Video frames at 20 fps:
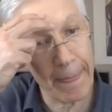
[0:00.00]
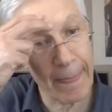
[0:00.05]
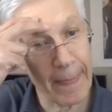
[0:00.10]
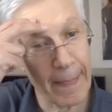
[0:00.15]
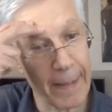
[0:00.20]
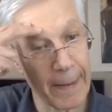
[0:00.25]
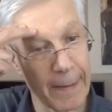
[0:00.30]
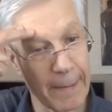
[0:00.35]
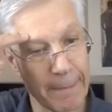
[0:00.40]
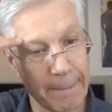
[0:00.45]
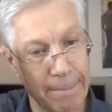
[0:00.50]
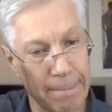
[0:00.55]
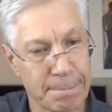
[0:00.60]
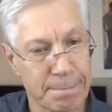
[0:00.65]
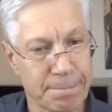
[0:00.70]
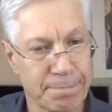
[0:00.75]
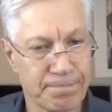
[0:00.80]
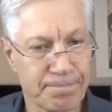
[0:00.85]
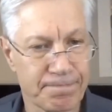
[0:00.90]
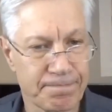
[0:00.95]

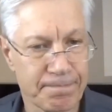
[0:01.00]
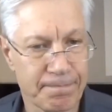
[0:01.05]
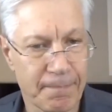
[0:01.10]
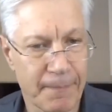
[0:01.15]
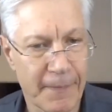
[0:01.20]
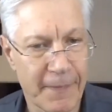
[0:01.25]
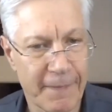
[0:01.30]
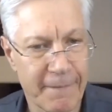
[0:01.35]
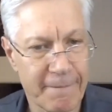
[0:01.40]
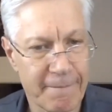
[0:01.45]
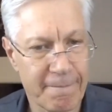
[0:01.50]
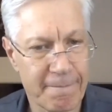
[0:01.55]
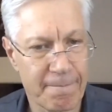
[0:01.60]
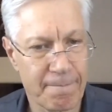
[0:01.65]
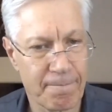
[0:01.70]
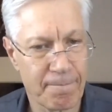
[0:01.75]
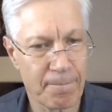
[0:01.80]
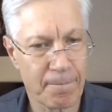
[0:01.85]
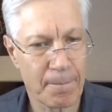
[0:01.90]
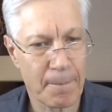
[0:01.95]

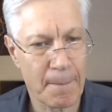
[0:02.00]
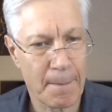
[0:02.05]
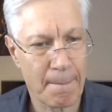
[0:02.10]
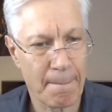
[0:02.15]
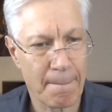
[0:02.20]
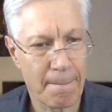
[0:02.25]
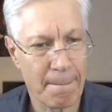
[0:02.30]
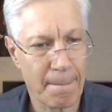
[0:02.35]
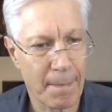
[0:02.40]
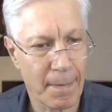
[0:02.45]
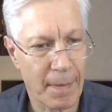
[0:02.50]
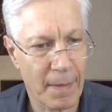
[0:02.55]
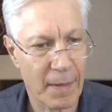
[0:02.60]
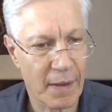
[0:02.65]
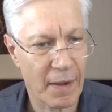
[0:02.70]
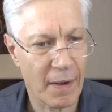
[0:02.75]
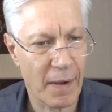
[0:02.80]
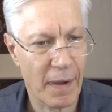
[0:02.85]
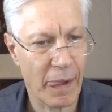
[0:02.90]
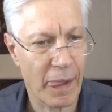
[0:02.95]

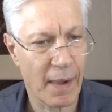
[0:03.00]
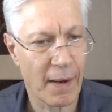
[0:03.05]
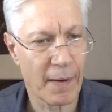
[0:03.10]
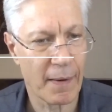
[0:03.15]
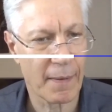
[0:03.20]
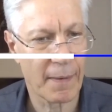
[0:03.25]
(silence)